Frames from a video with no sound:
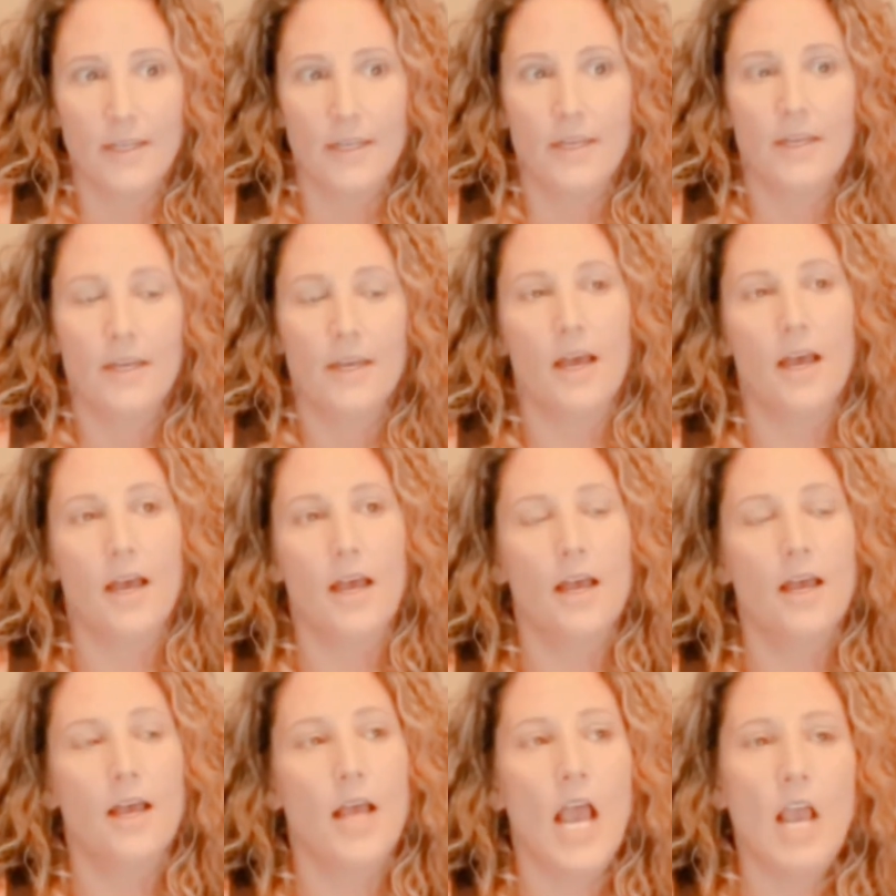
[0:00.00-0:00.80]

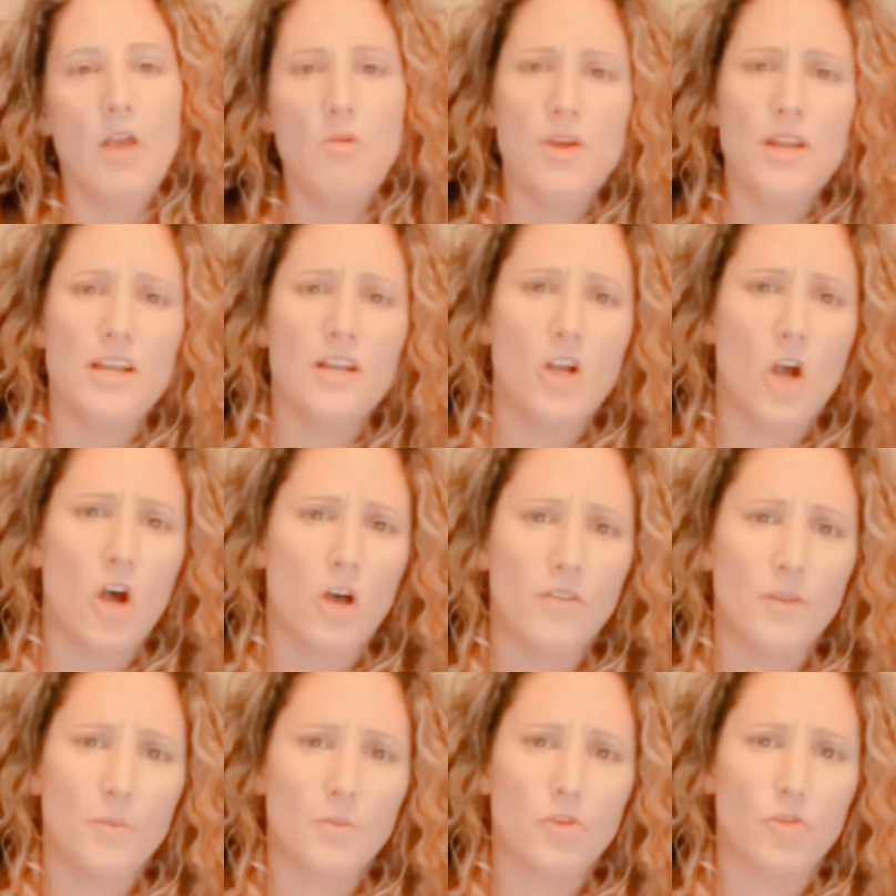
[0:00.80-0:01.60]
I wouldn't call
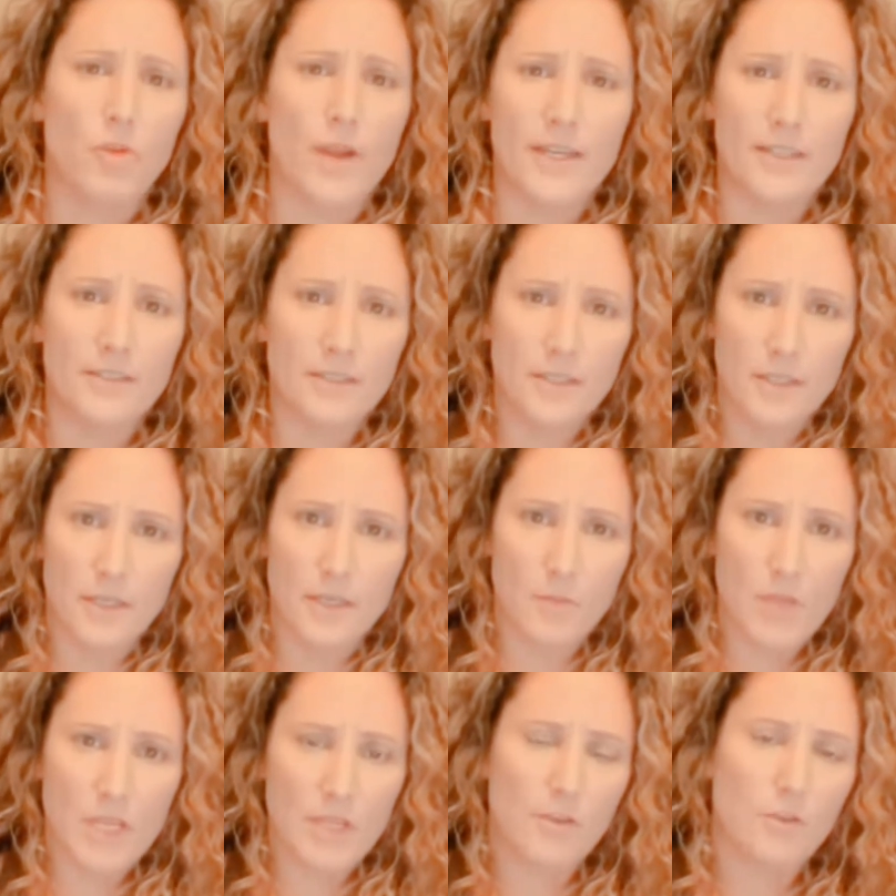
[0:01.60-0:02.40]
them crazy. I
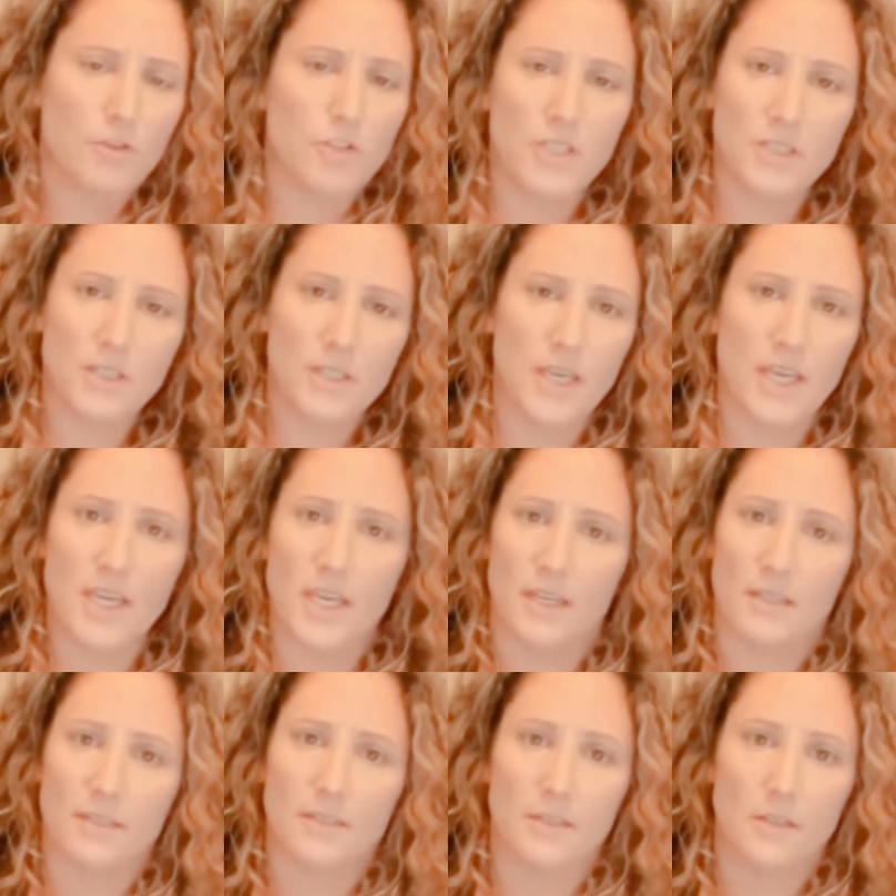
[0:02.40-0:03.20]
mean, they're just
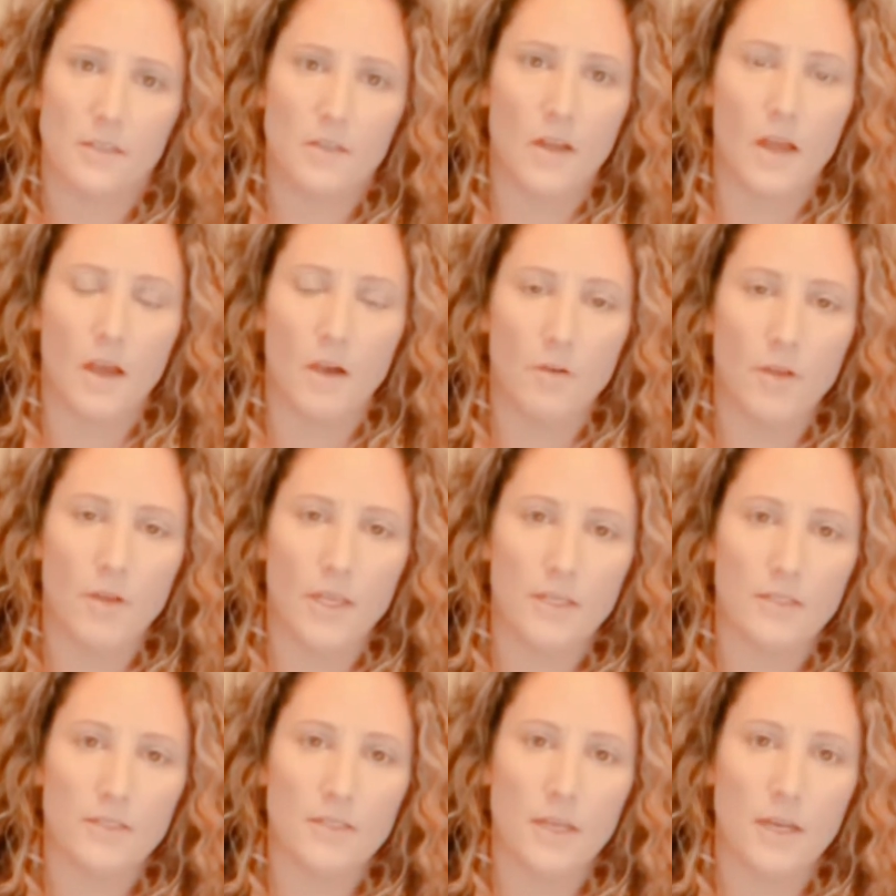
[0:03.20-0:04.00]
kinks, you know,
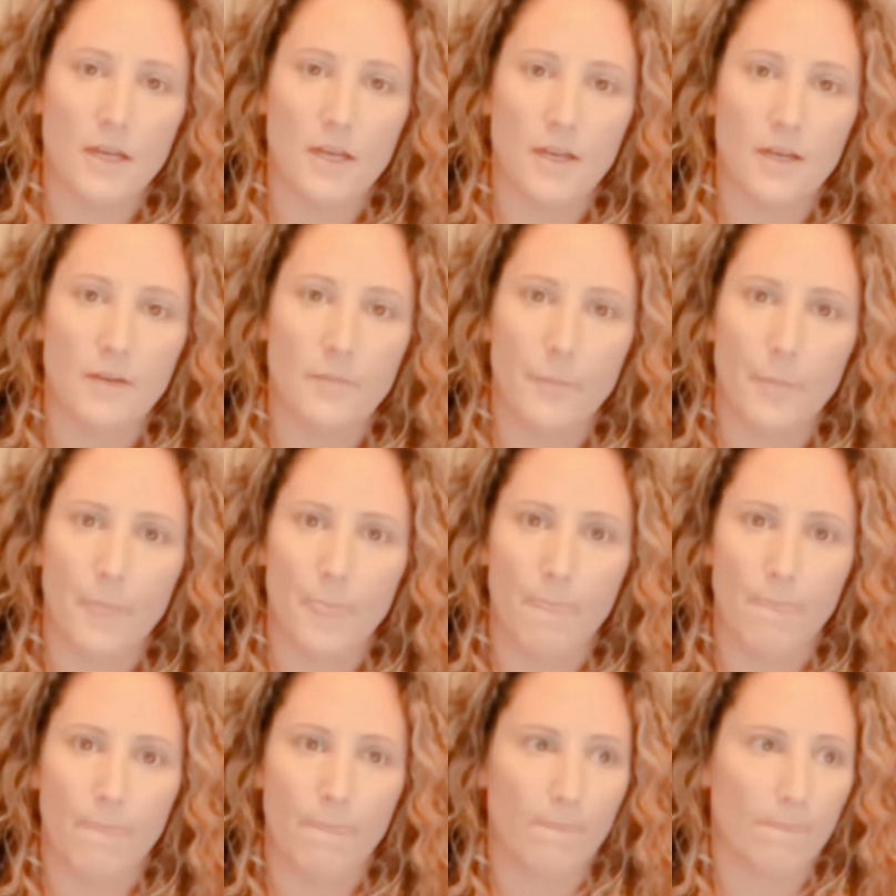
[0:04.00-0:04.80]
and
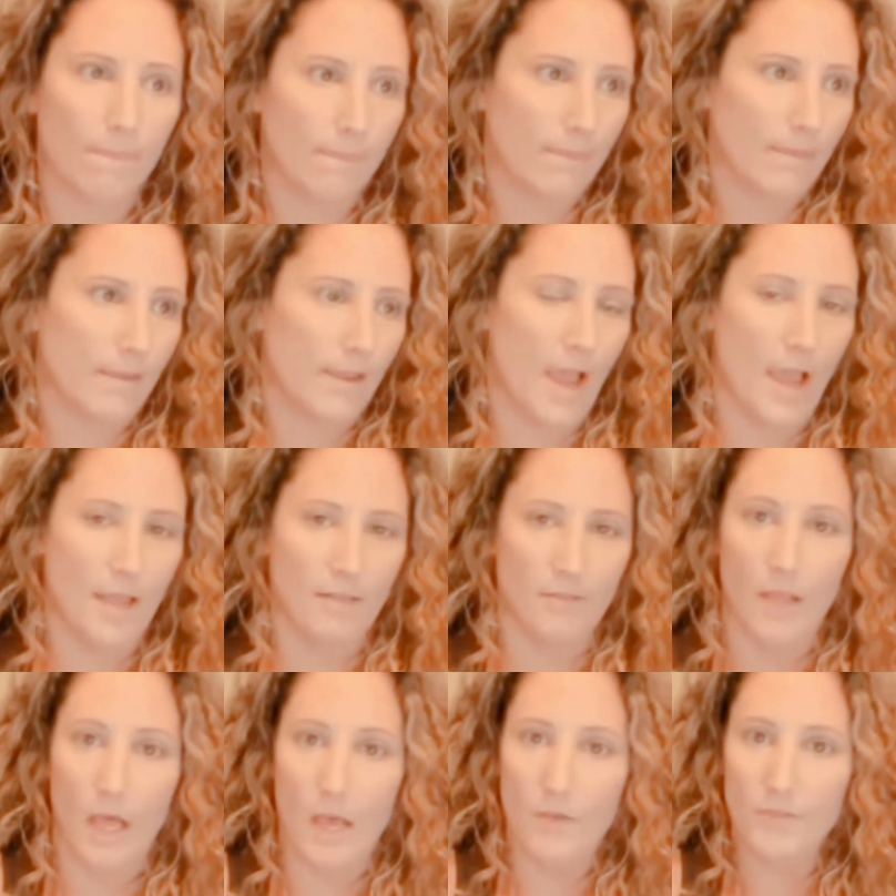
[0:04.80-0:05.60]
I
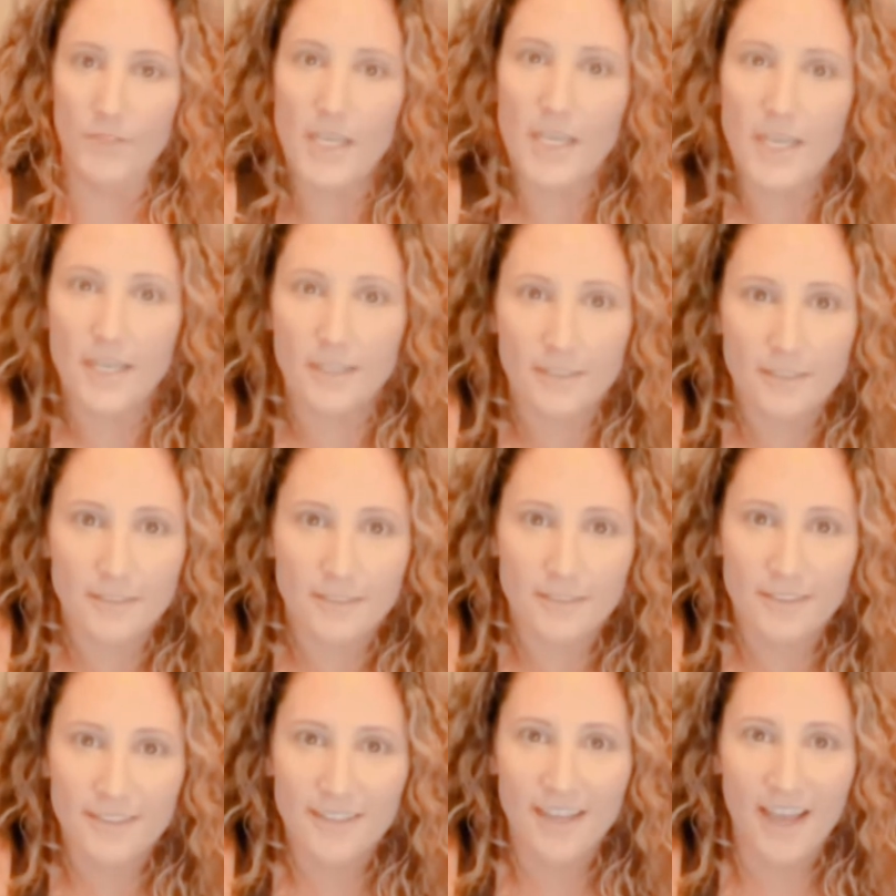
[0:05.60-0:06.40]
love
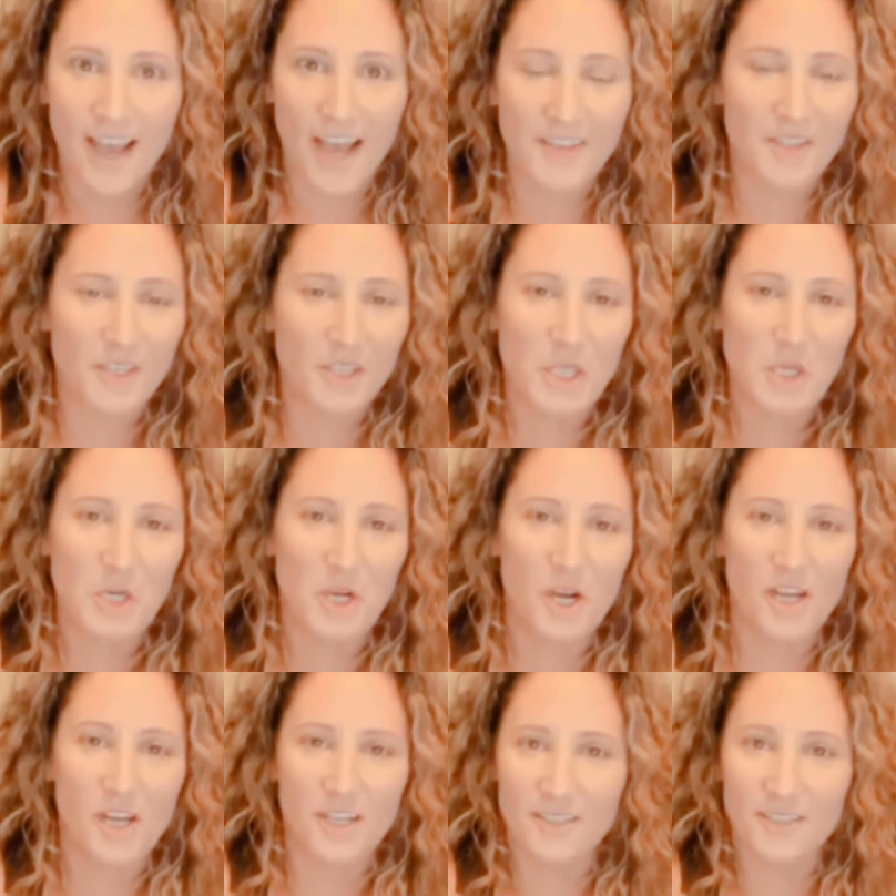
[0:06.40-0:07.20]
kinks. I think they're
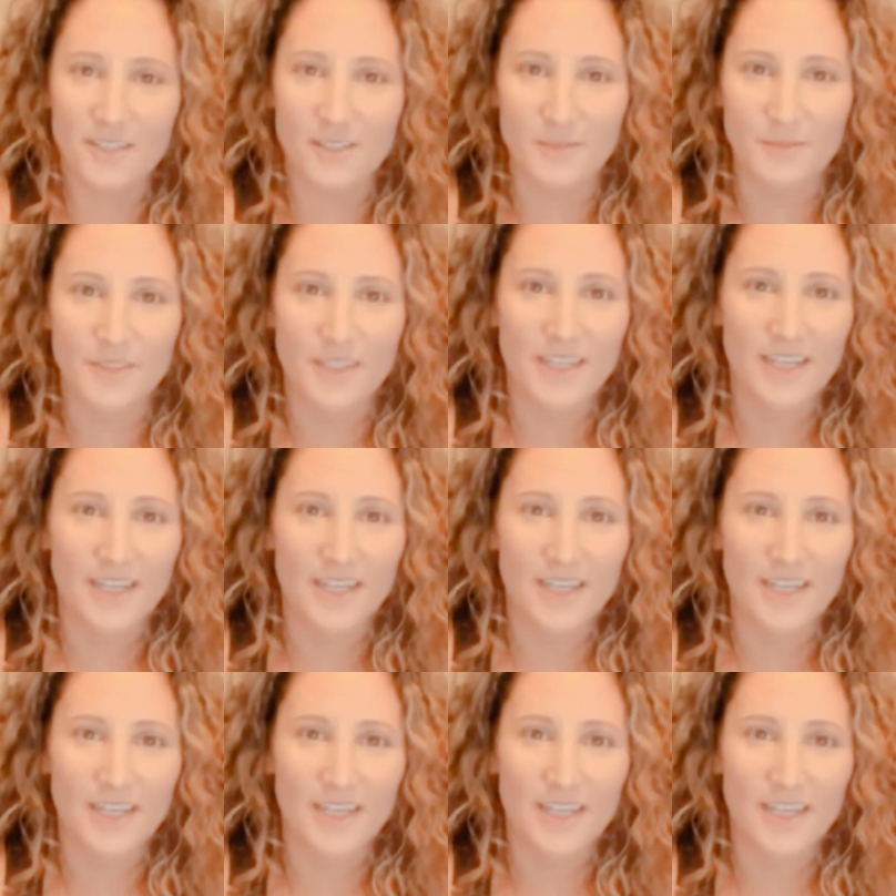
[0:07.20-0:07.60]
awesome.